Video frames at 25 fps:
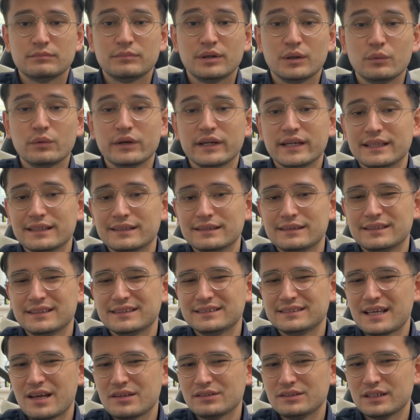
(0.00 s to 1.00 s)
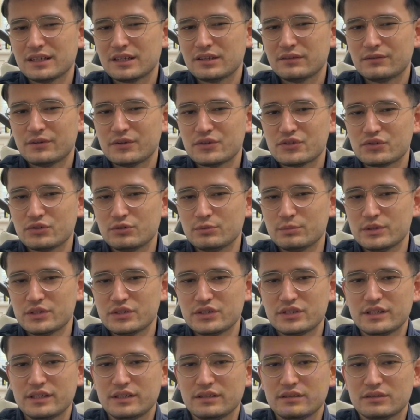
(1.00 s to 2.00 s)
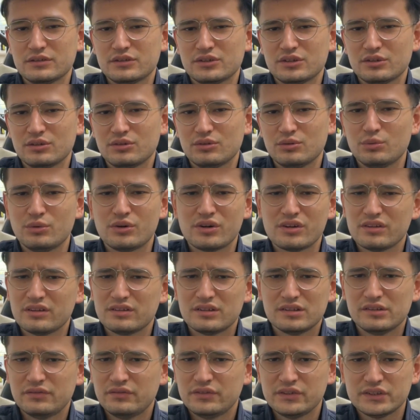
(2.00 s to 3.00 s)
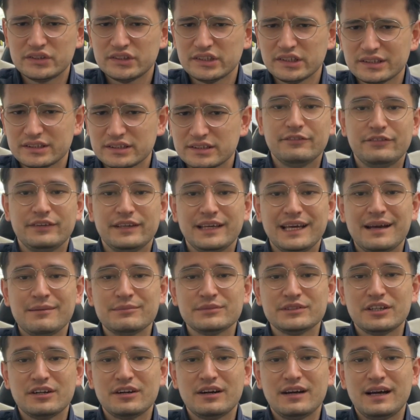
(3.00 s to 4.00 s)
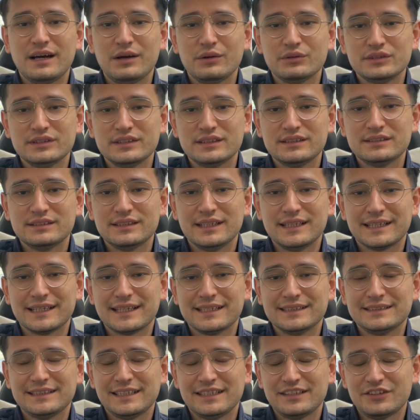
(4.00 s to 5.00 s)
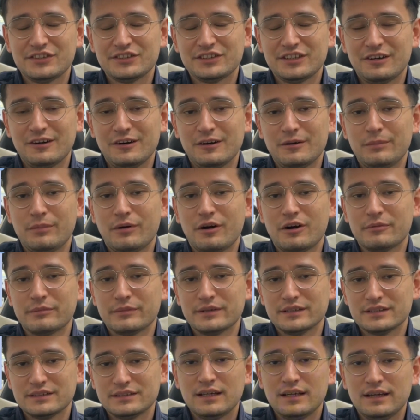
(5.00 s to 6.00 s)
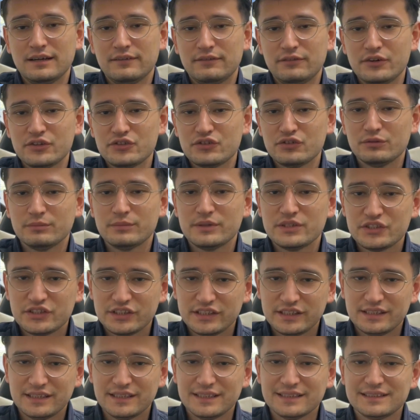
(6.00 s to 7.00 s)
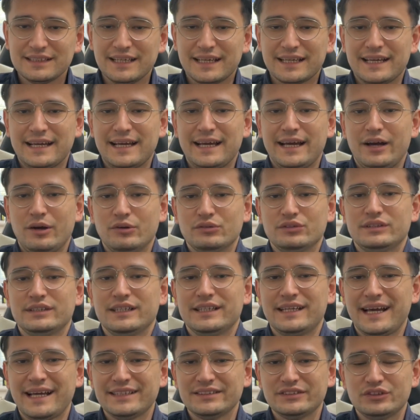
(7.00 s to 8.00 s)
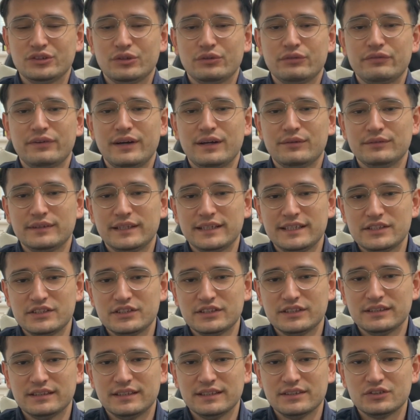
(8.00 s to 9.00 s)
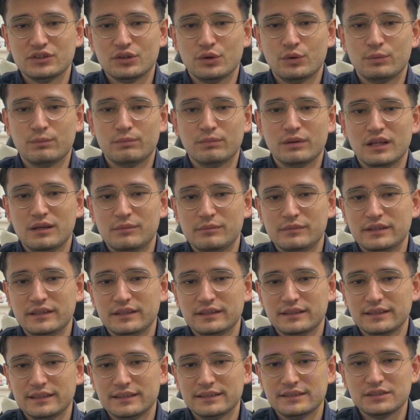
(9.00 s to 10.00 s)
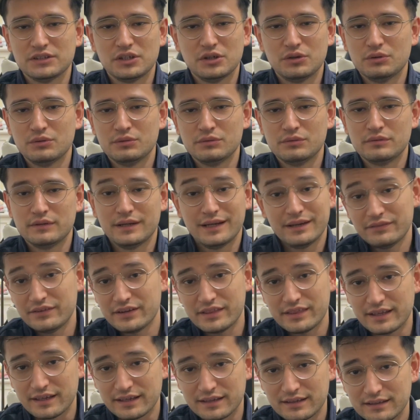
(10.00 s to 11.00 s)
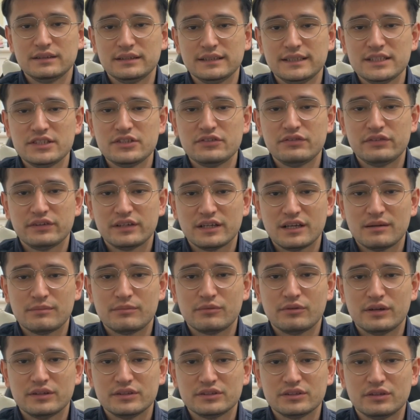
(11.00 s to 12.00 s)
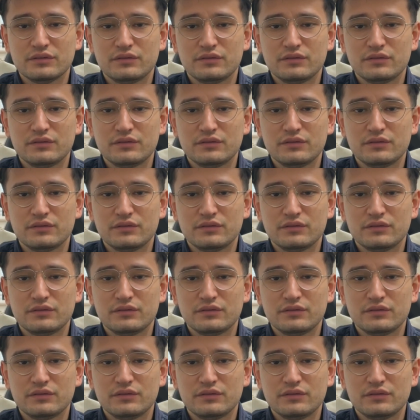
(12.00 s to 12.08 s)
But wait, this sounds like a virtual machine, so what are the differences? VMs are houses and containers are apartments. A virtual machine is like a house. It has its own foundation, its own plumbing, its own everything. Each VM runs a